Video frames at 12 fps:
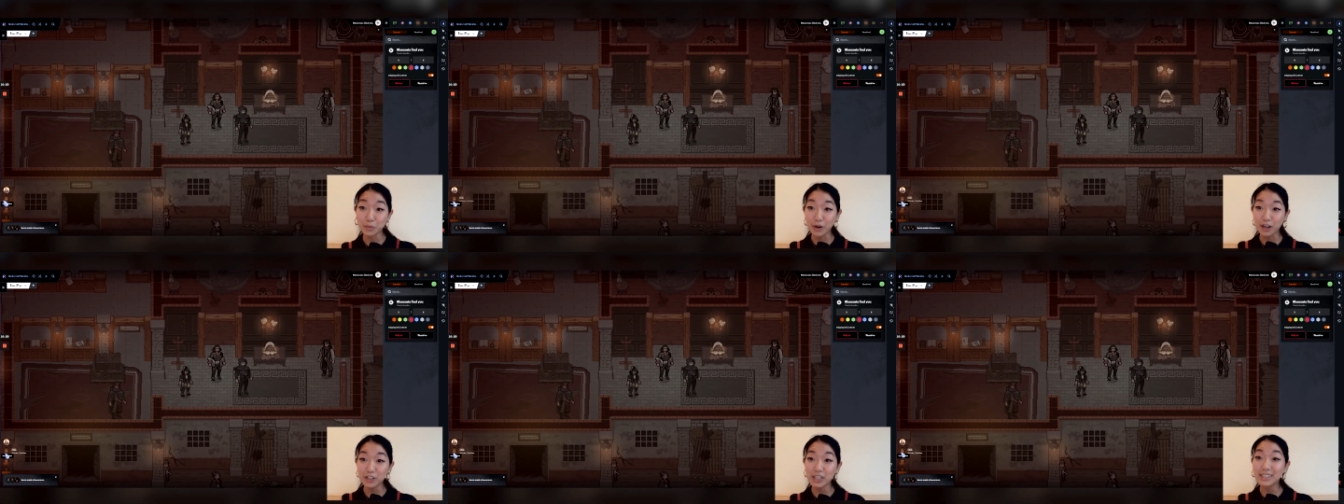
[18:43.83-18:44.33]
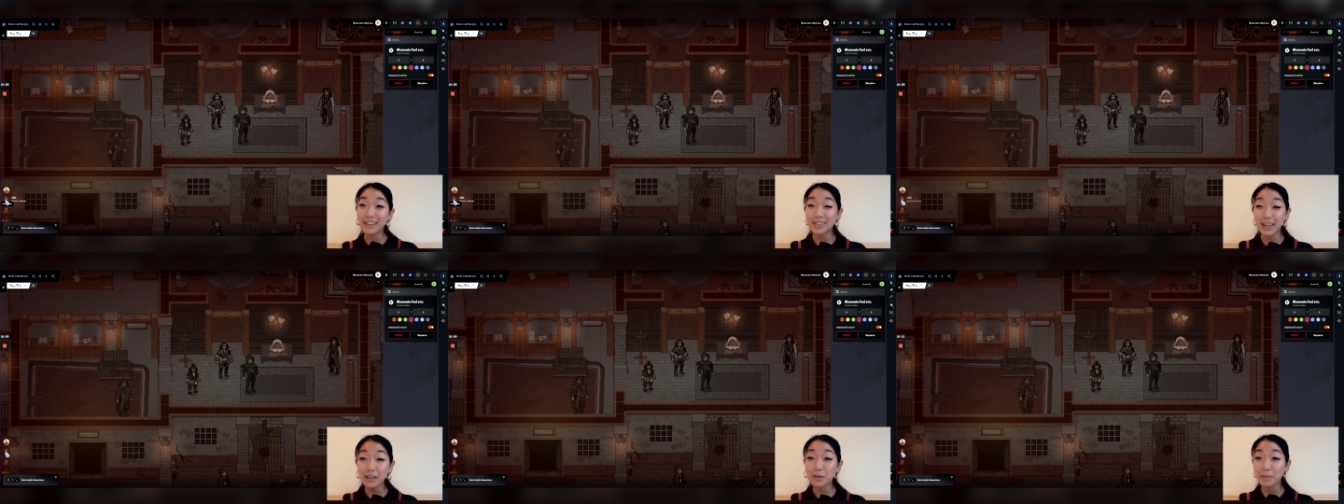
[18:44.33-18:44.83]
projects.
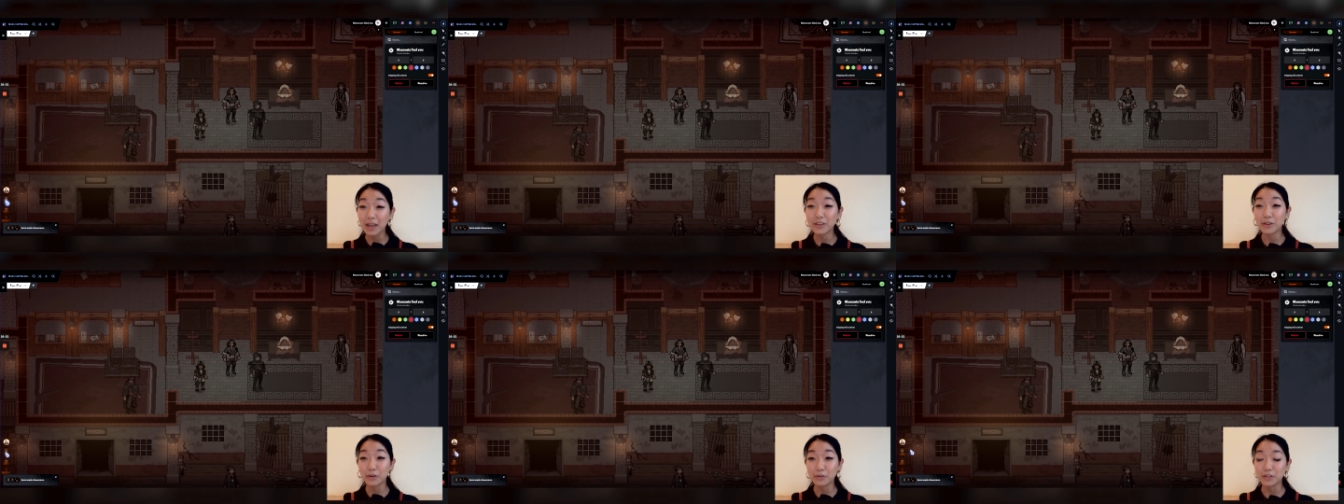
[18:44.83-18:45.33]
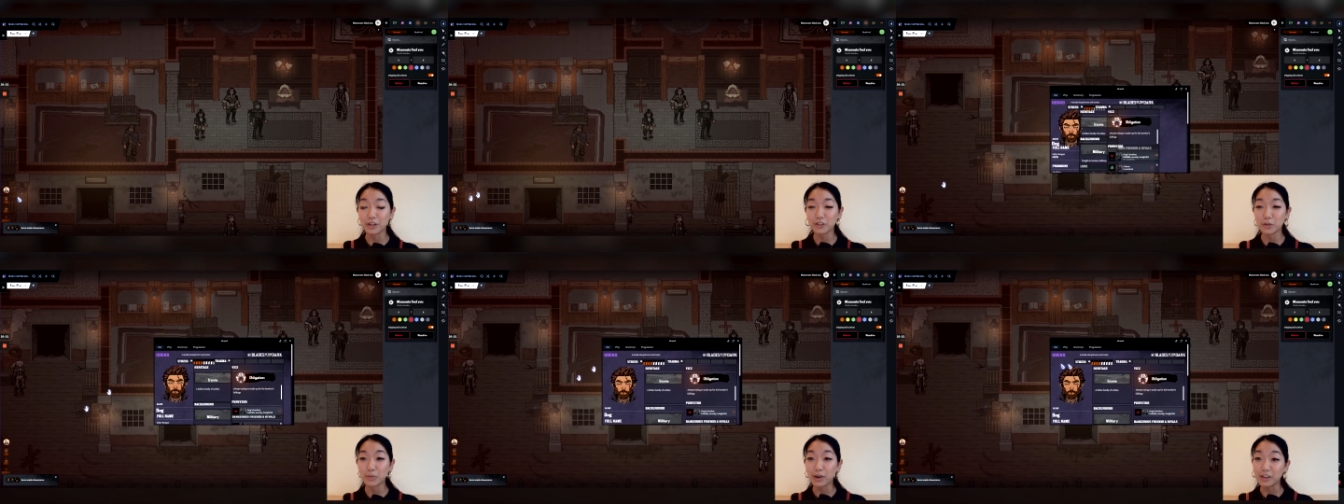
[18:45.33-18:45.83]
They can make their own
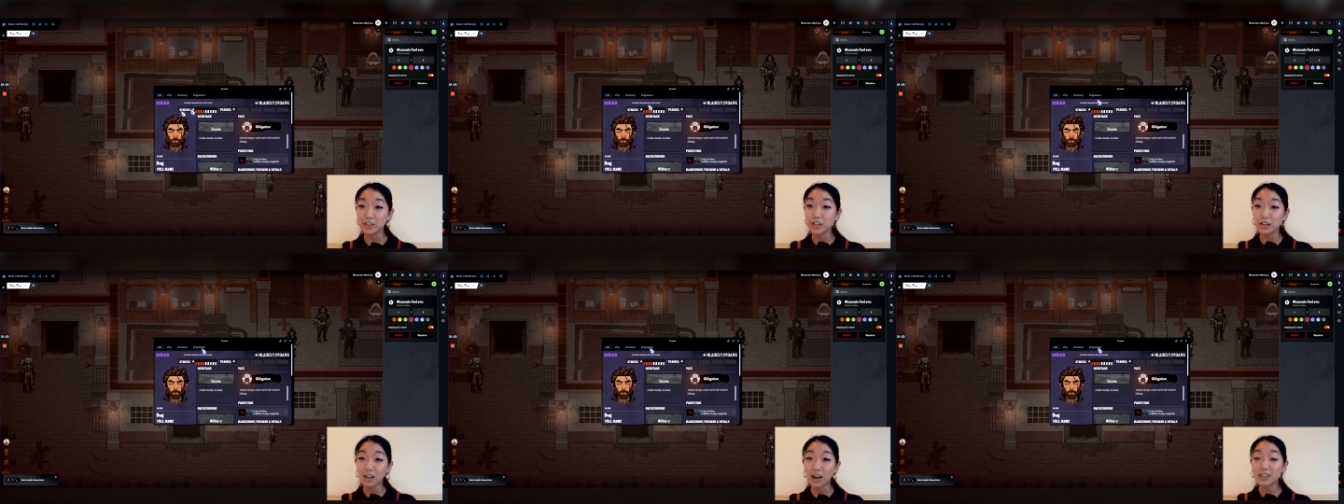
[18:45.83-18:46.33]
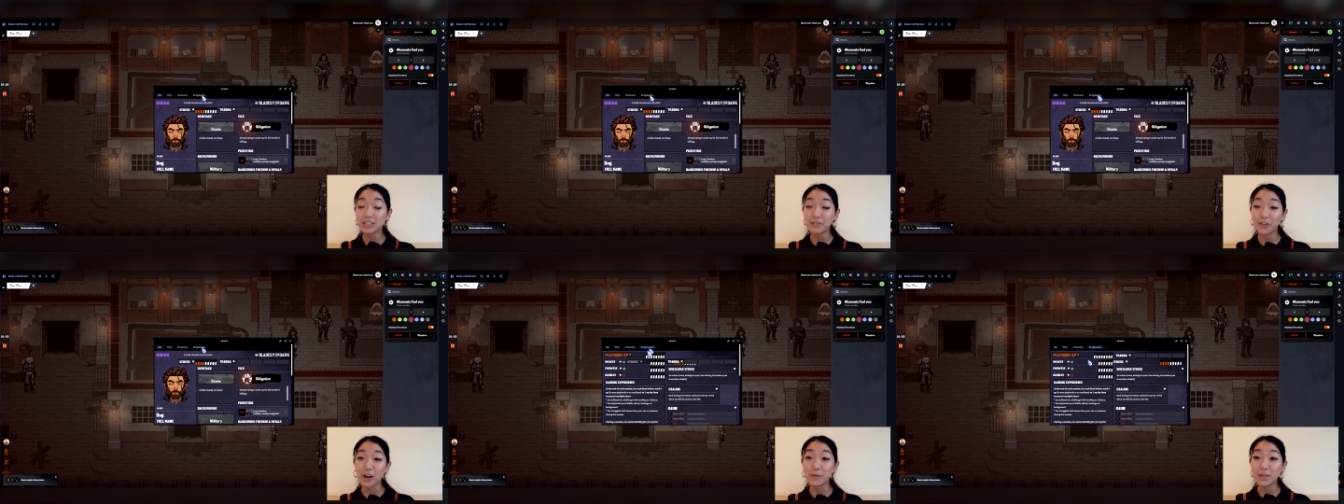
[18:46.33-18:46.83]
long-term project clocks
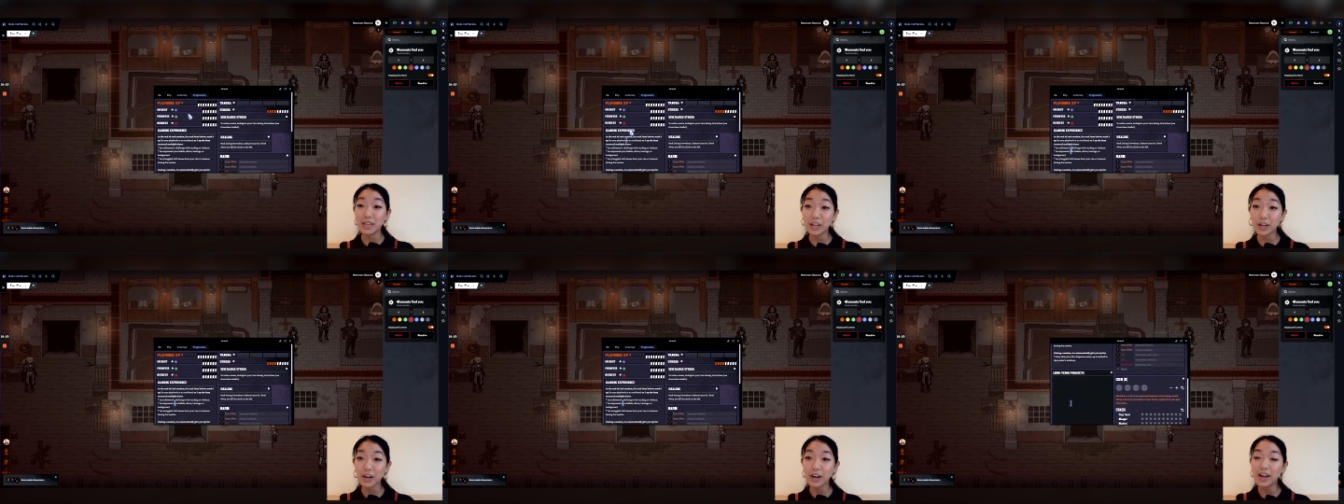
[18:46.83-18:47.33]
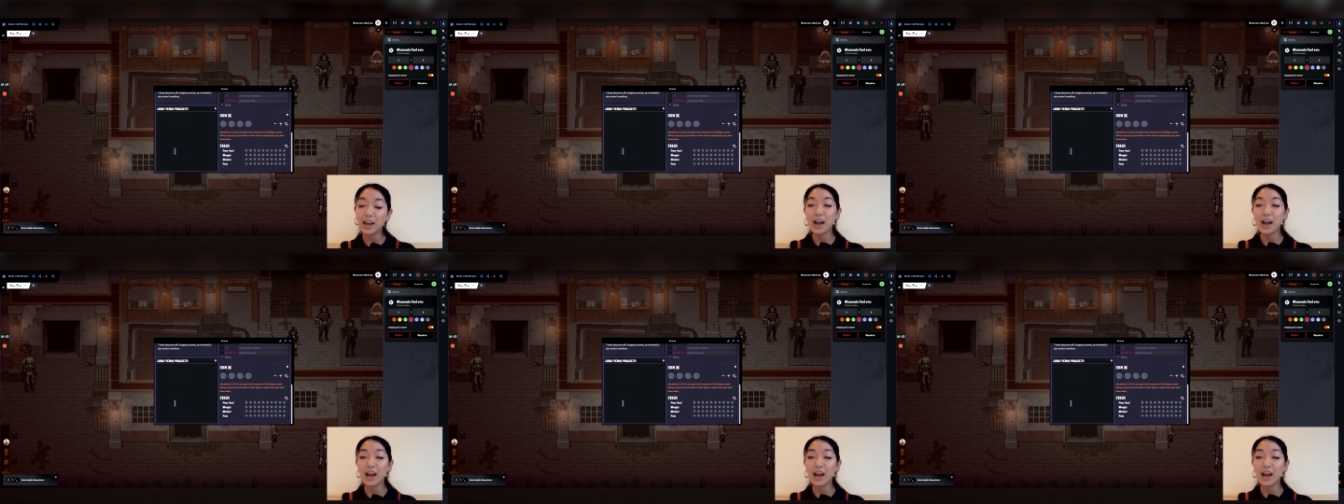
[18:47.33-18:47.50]
from here,